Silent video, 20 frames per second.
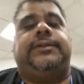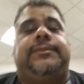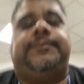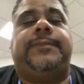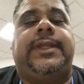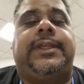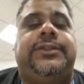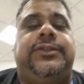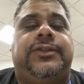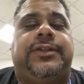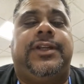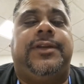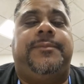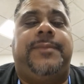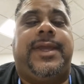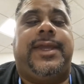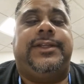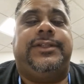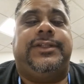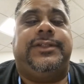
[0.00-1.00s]
As you can
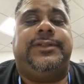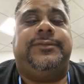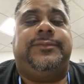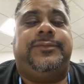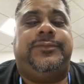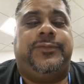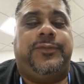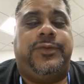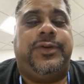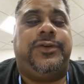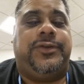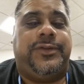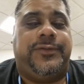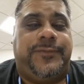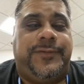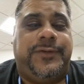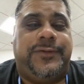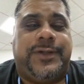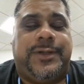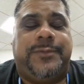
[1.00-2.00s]
imagine, where all the
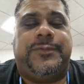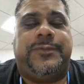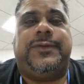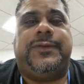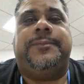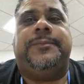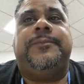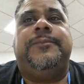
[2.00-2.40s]
fear comes from.